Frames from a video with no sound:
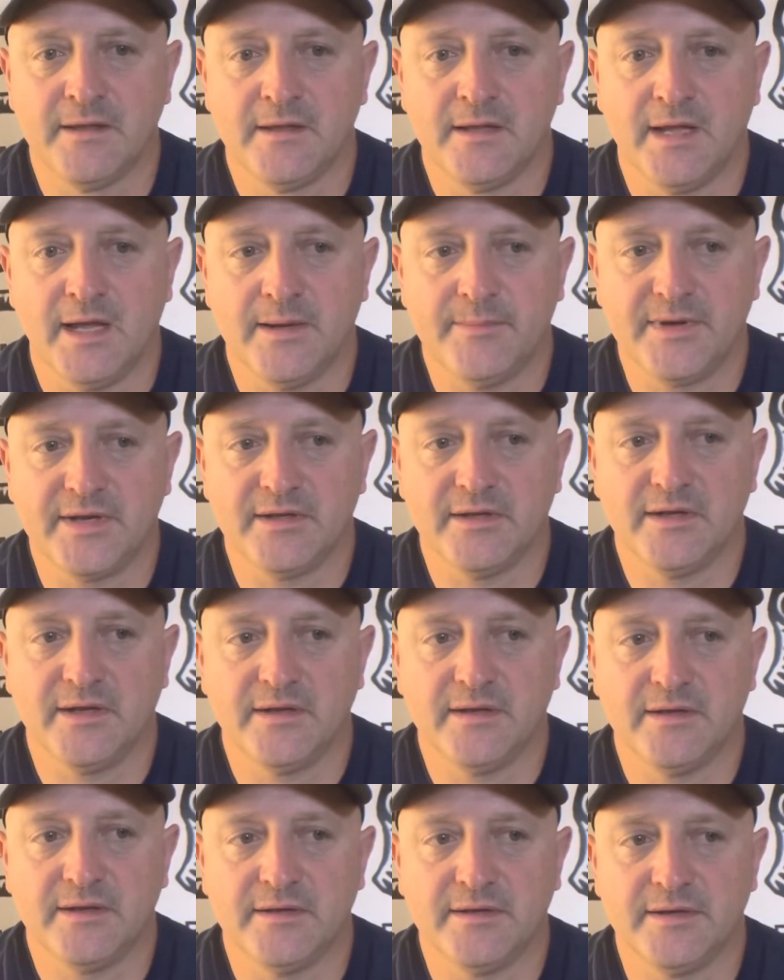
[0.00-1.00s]
how many,
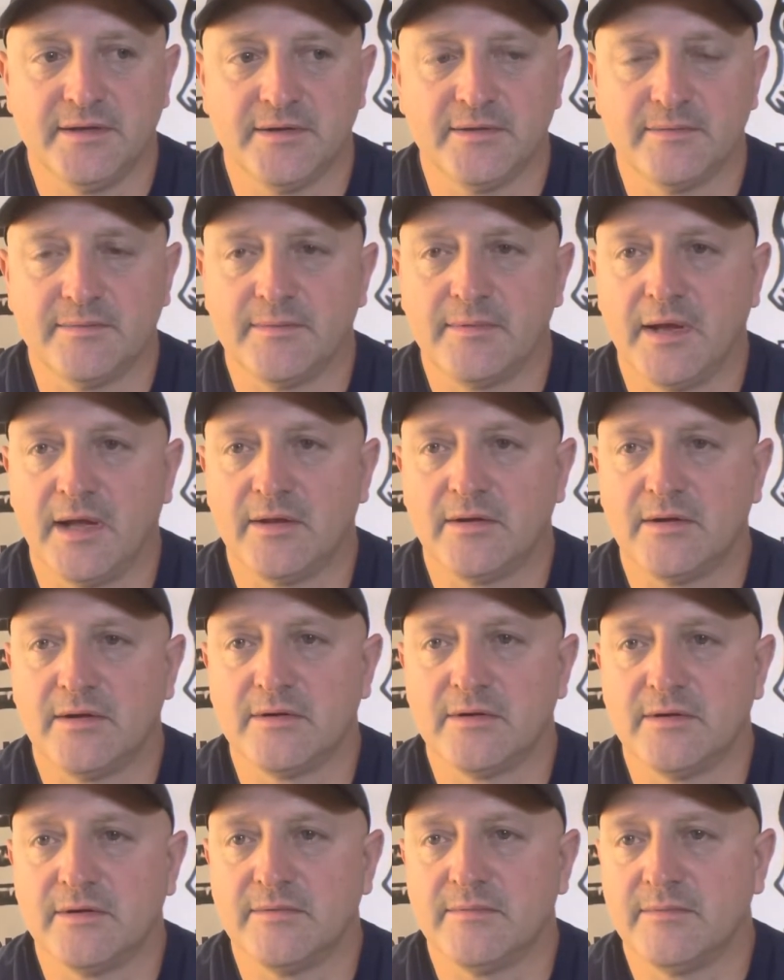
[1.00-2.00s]
you know, how
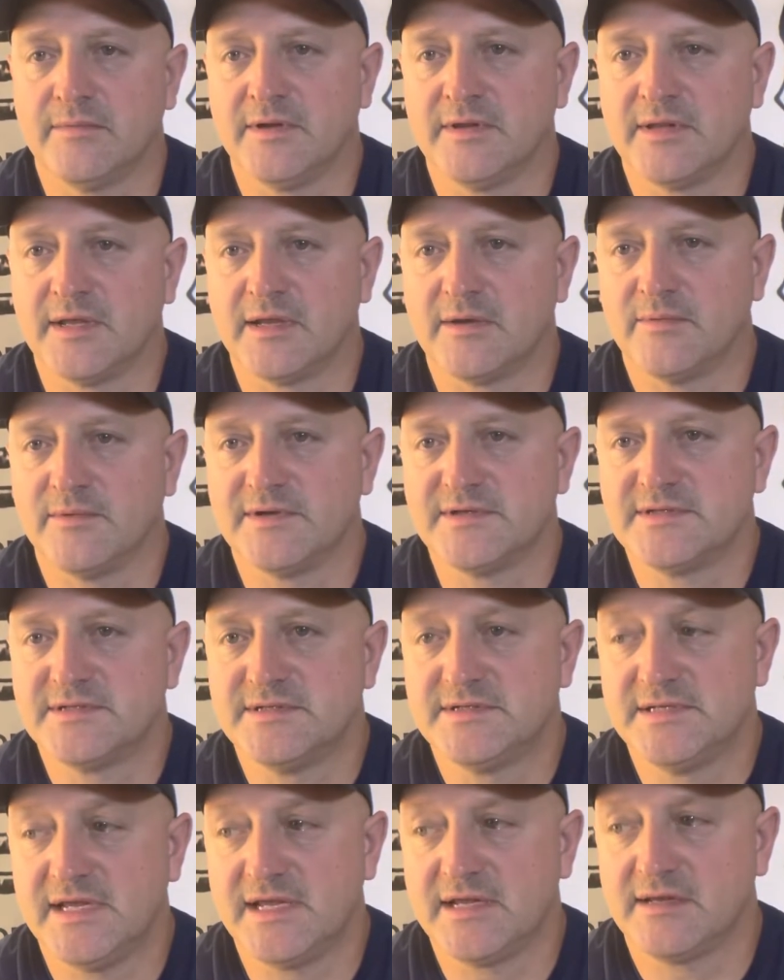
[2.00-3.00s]
long do you think it would
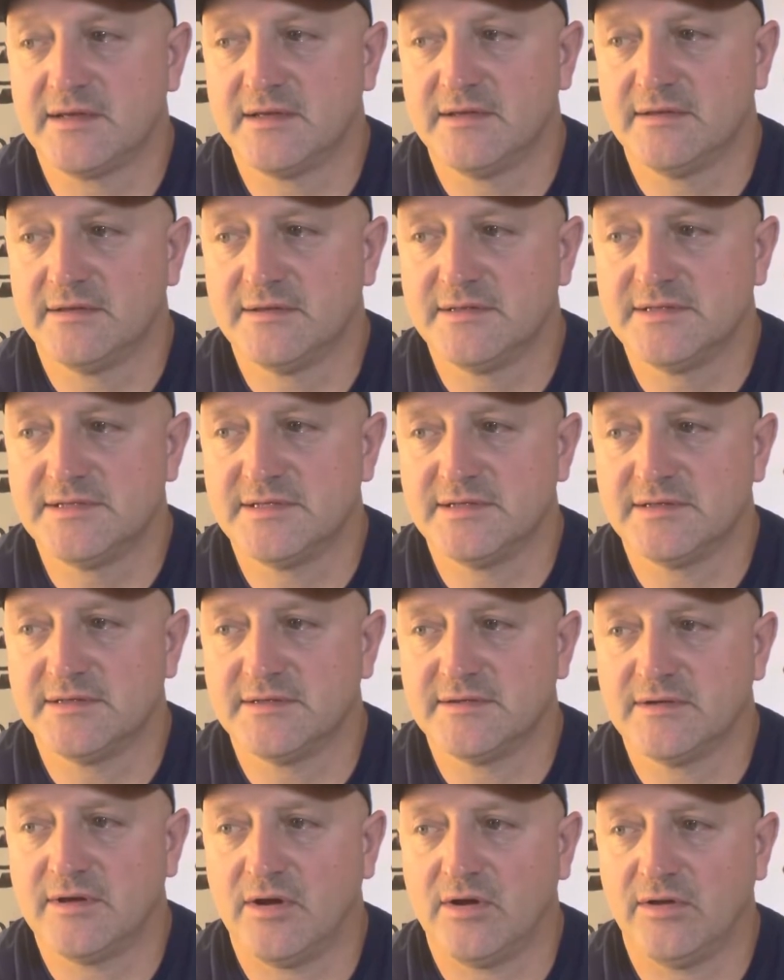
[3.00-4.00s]
take
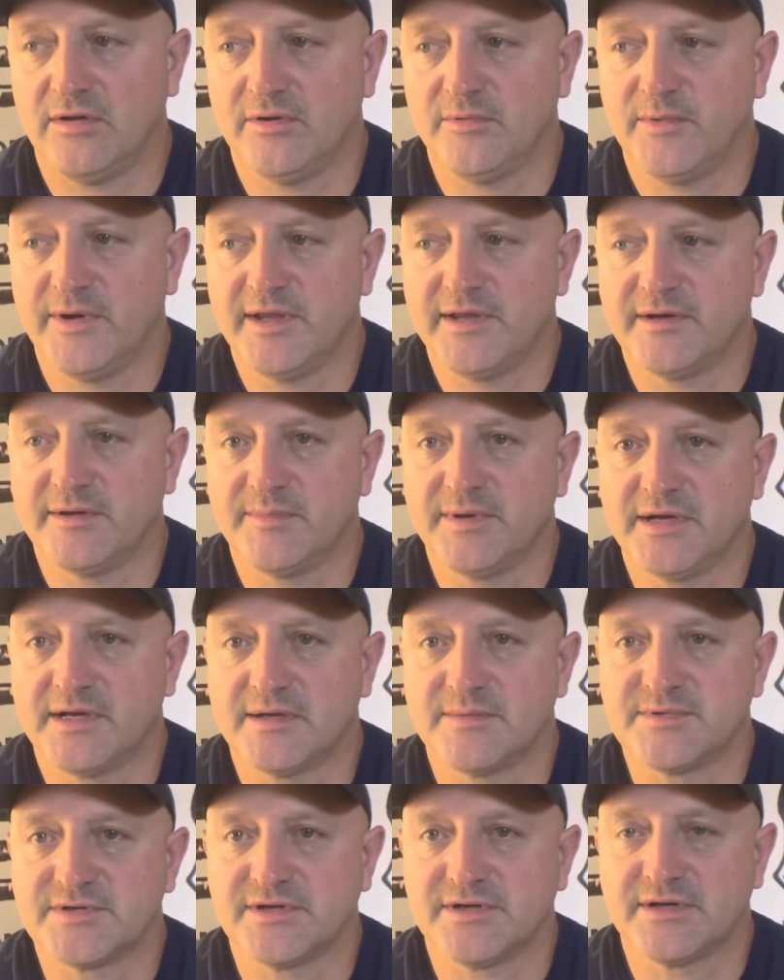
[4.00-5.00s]
to haul it away in a
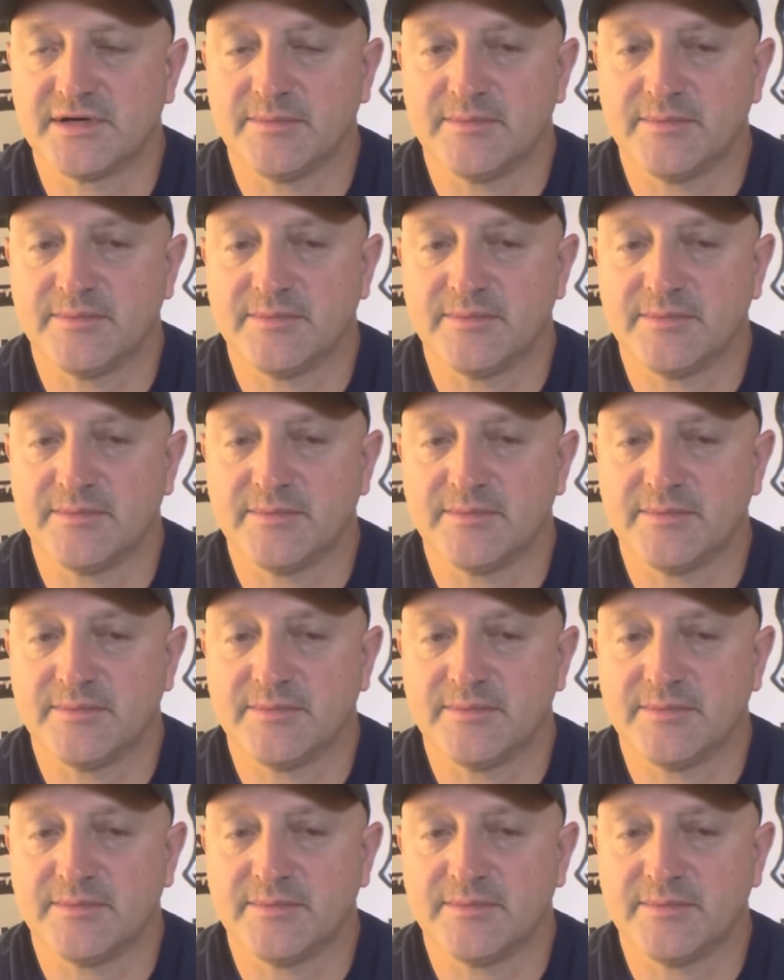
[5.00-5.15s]
pickup truck?